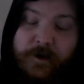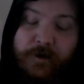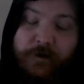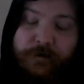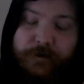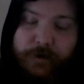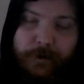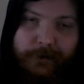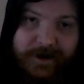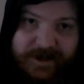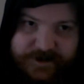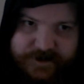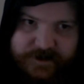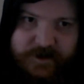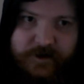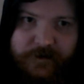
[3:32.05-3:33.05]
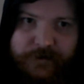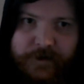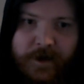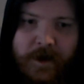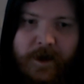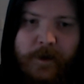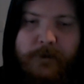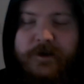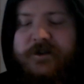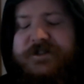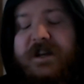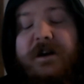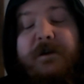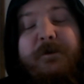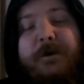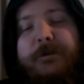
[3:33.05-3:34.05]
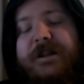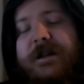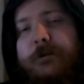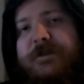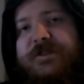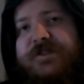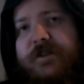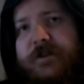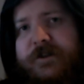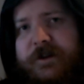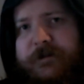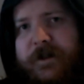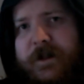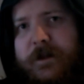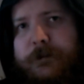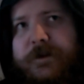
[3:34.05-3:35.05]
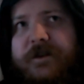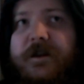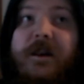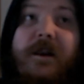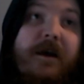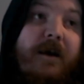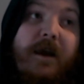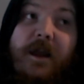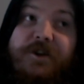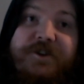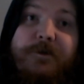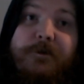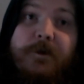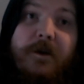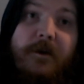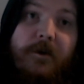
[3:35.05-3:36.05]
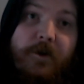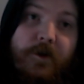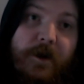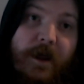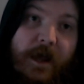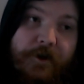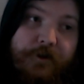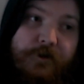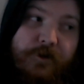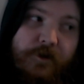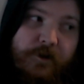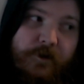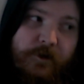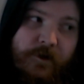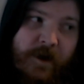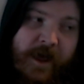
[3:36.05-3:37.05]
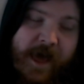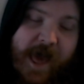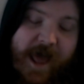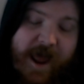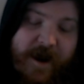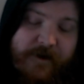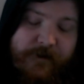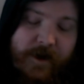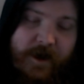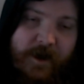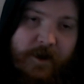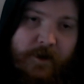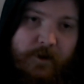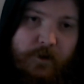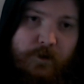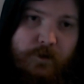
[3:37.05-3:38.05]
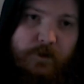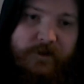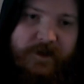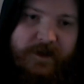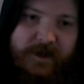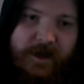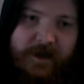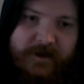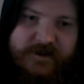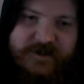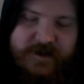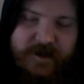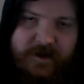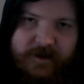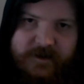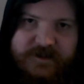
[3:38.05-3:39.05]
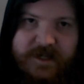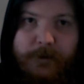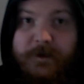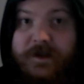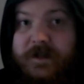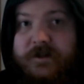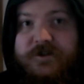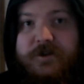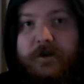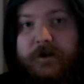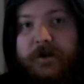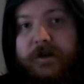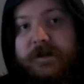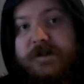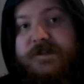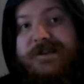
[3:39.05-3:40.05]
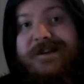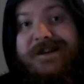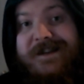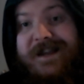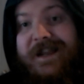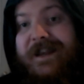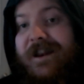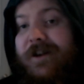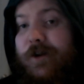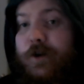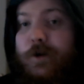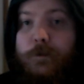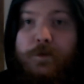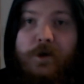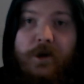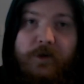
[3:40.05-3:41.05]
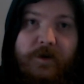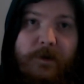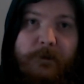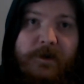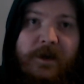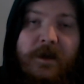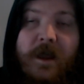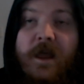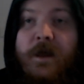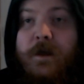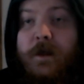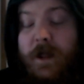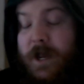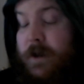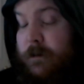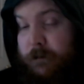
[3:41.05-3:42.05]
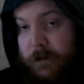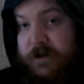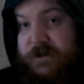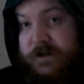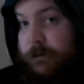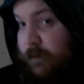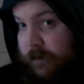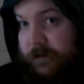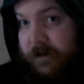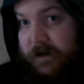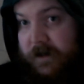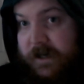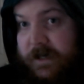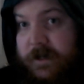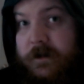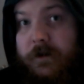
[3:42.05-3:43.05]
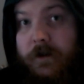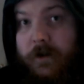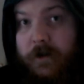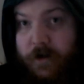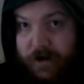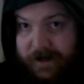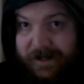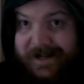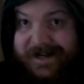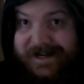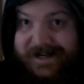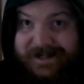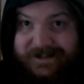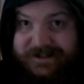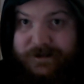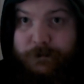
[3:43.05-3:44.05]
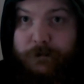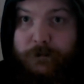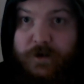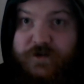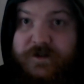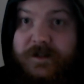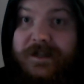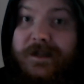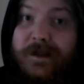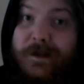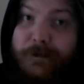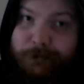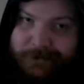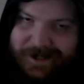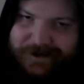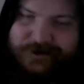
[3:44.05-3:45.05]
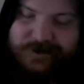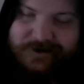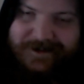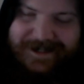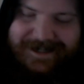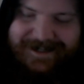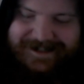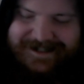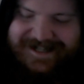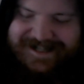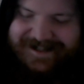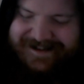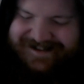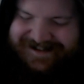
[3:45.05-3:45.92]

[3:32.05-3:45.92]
for myself, because I want to become a solo developer and I actually want to learn how to do all the other things. That means learning design, learning programming, and most importantly, learning art, mostly pixel art.